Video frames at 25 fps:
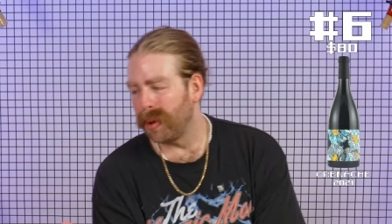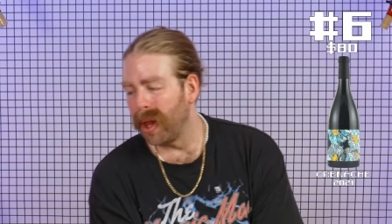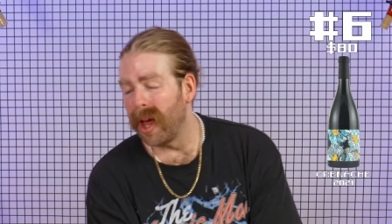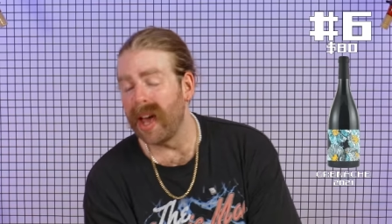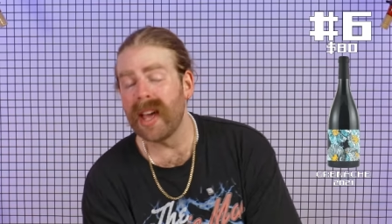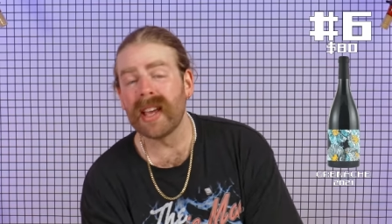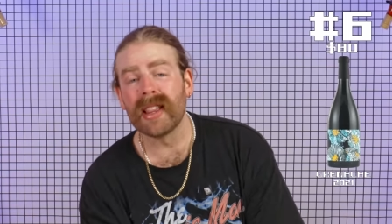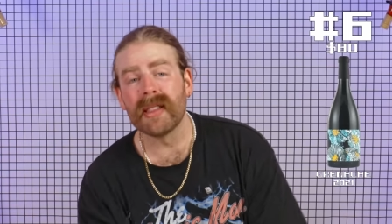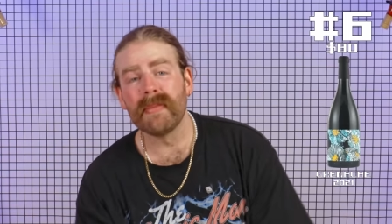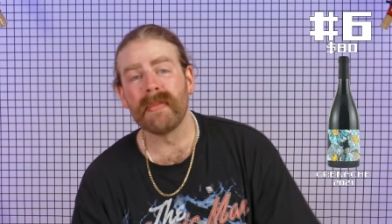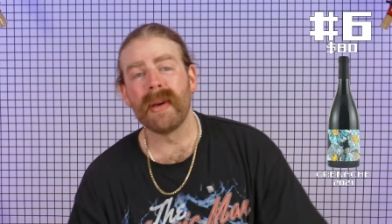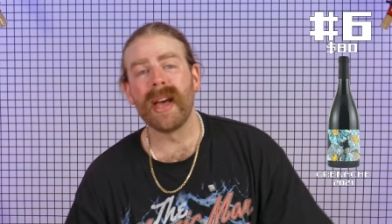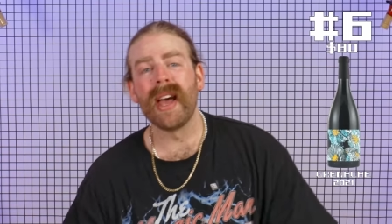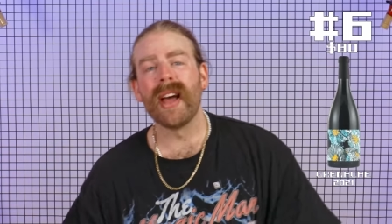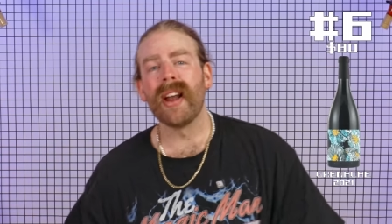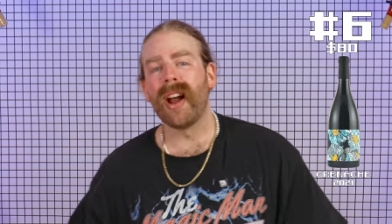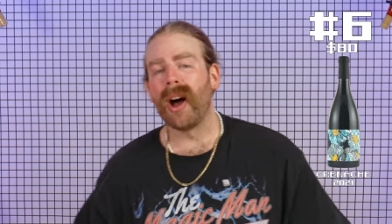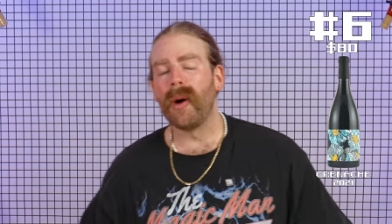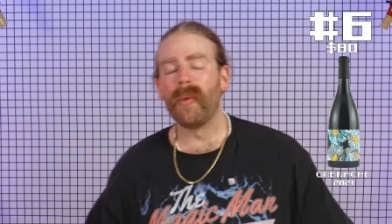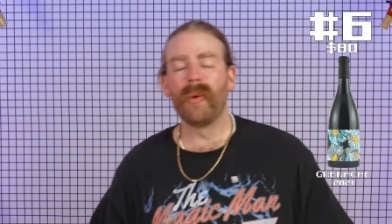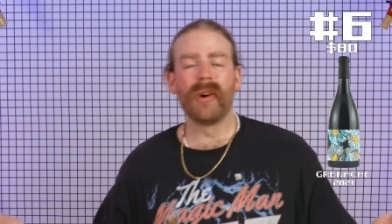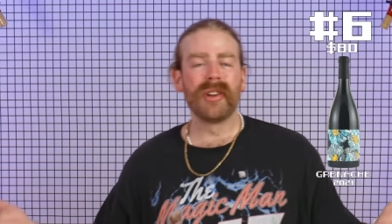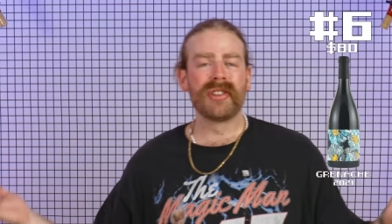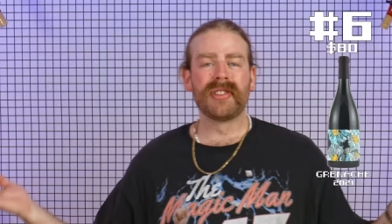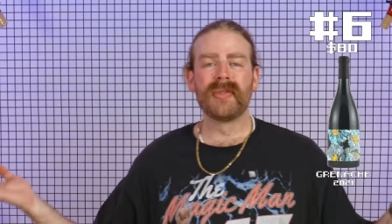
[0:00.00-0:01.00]
playing the man,
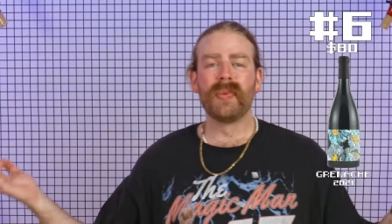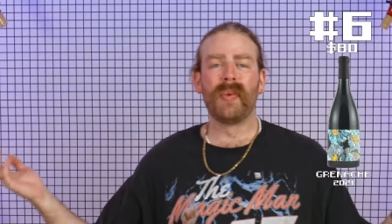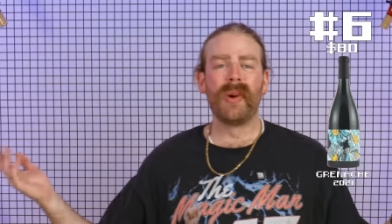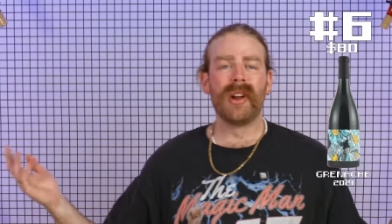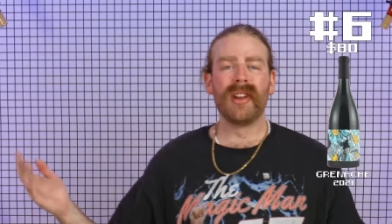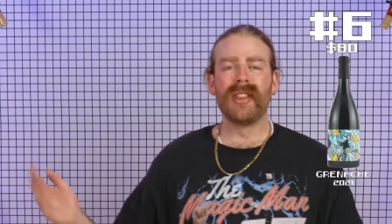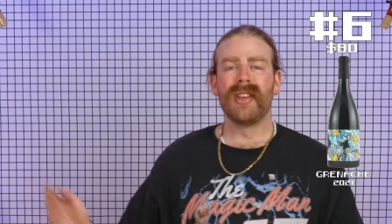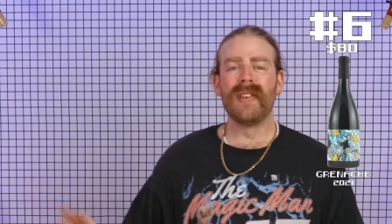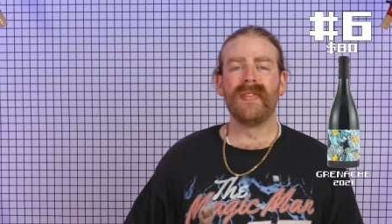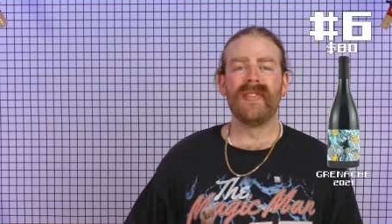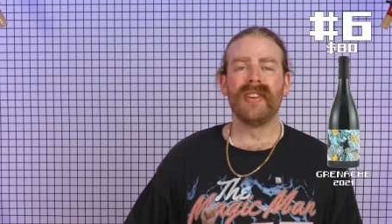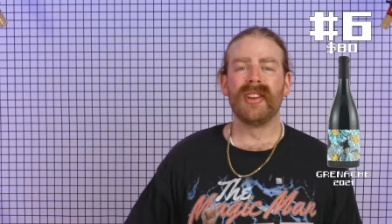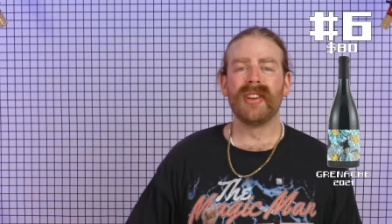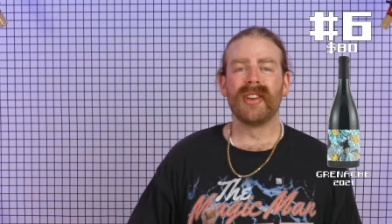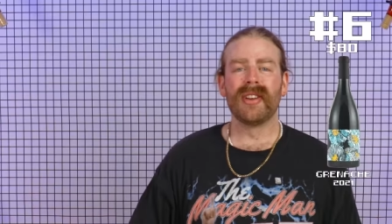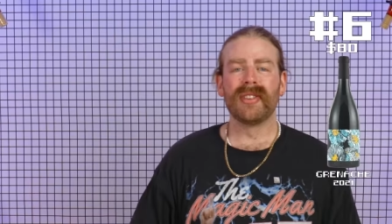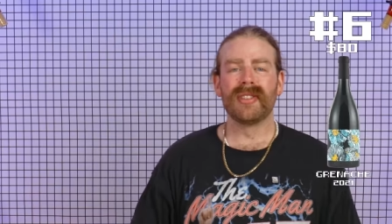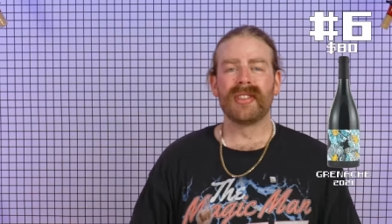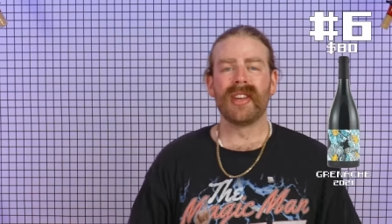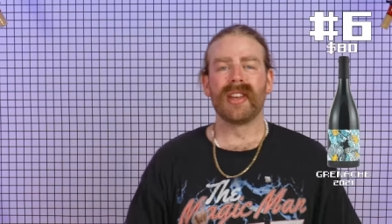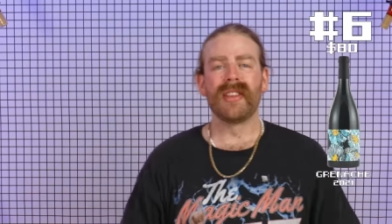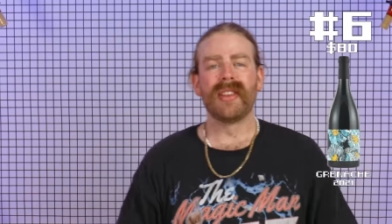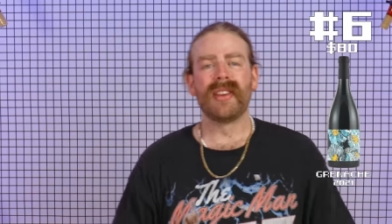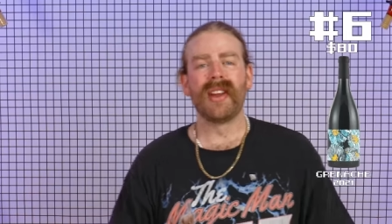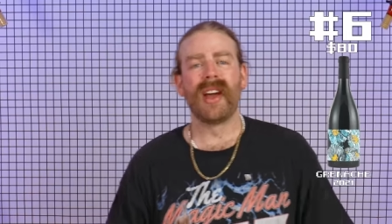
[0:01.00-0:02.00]
I watched one of their videos
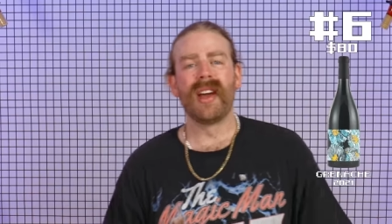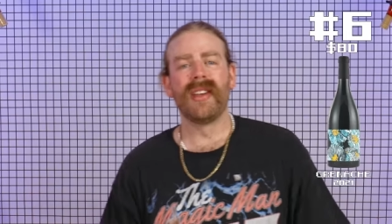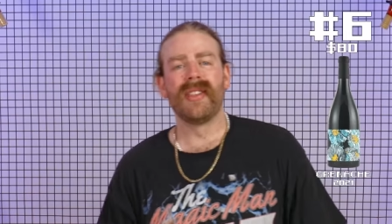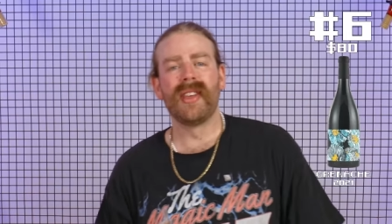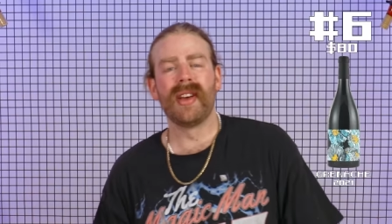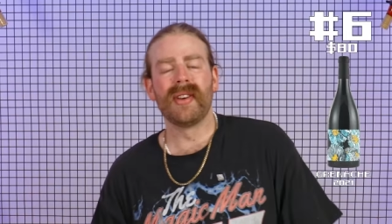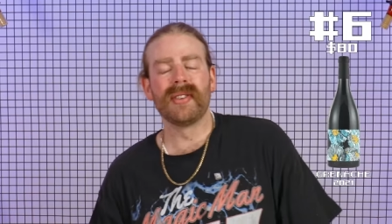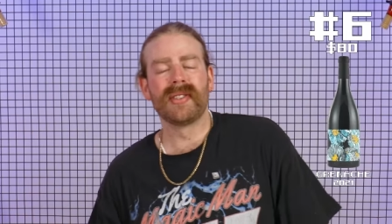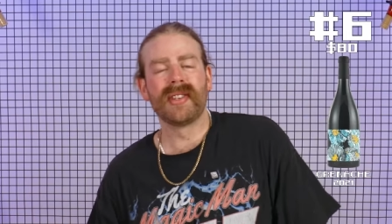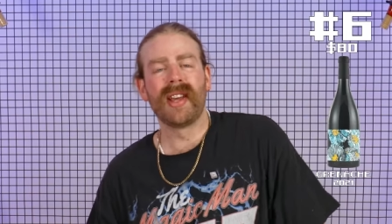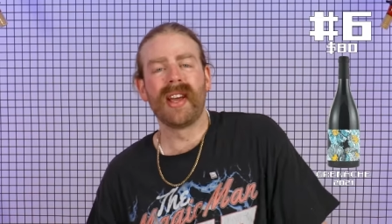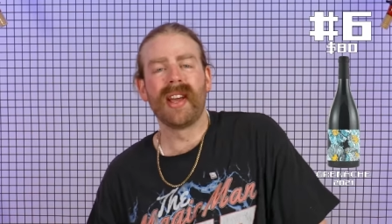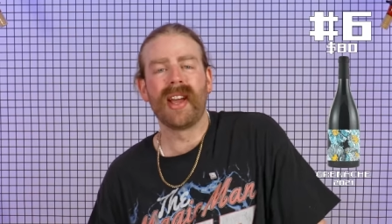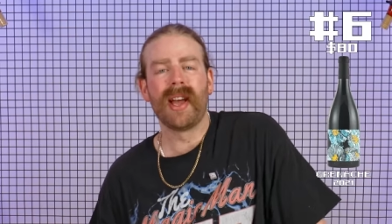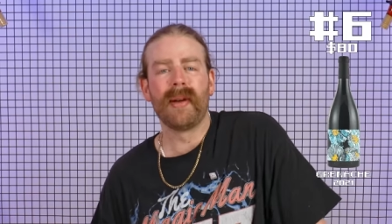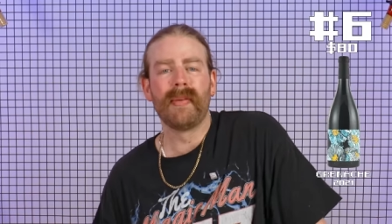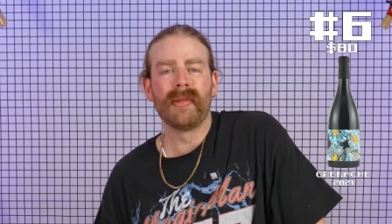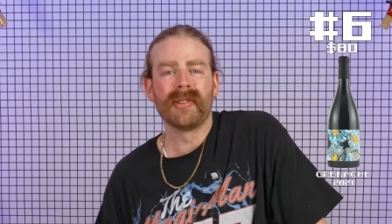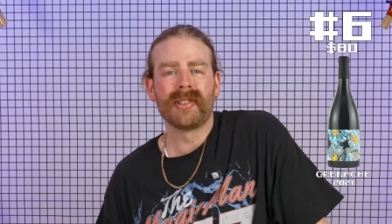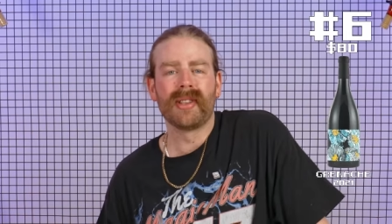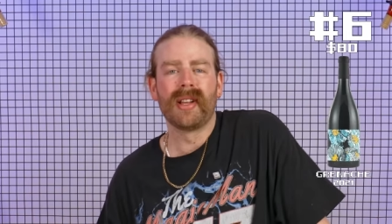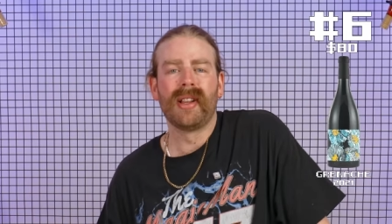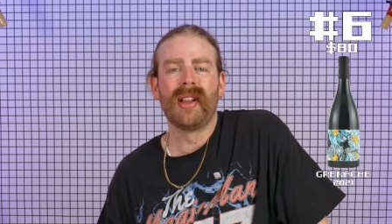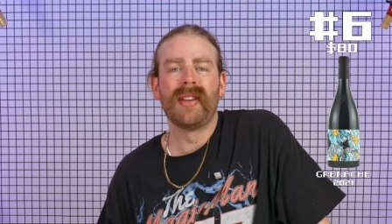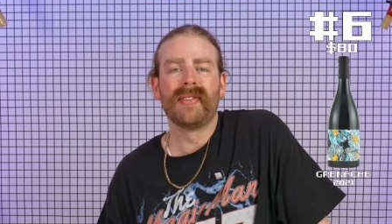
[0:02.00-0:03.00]
the other day and they were saying how
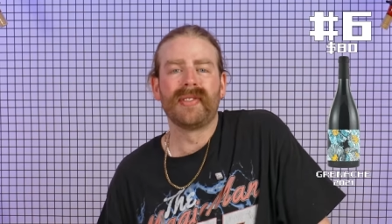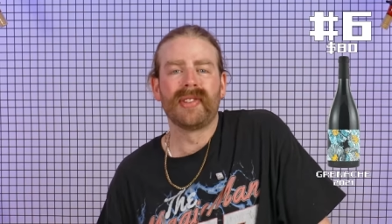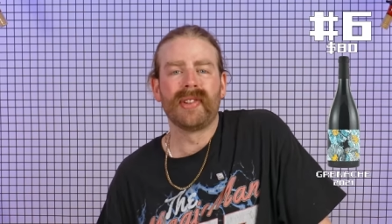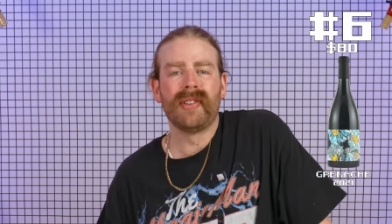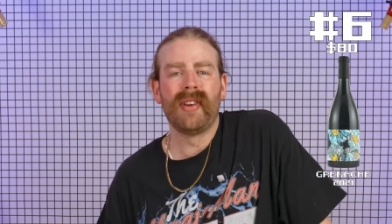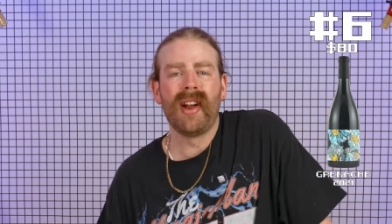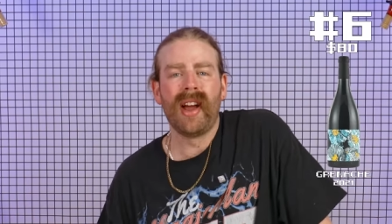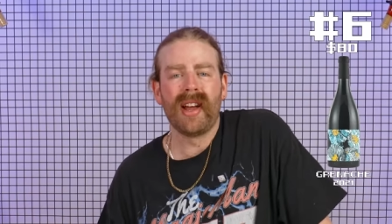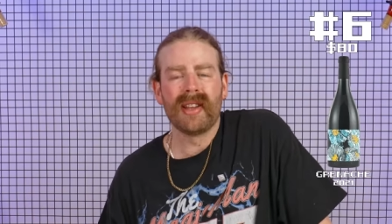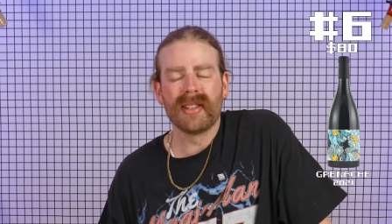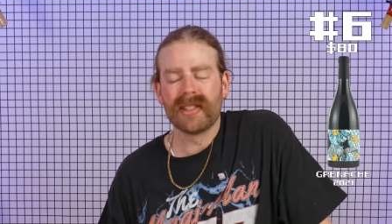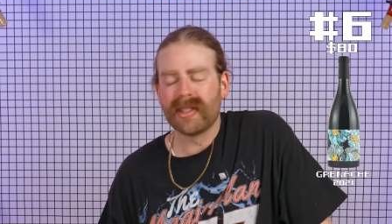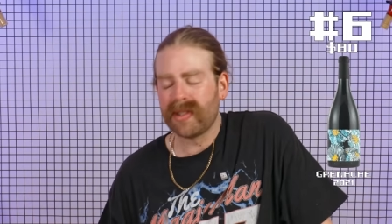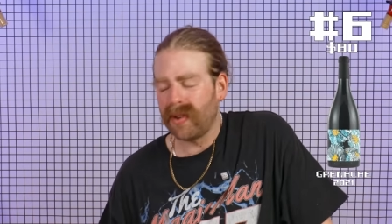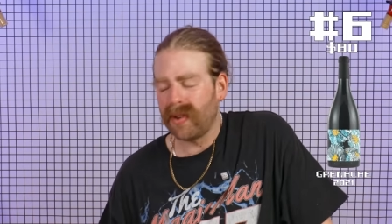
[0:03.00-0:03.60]
much they love Shiraz,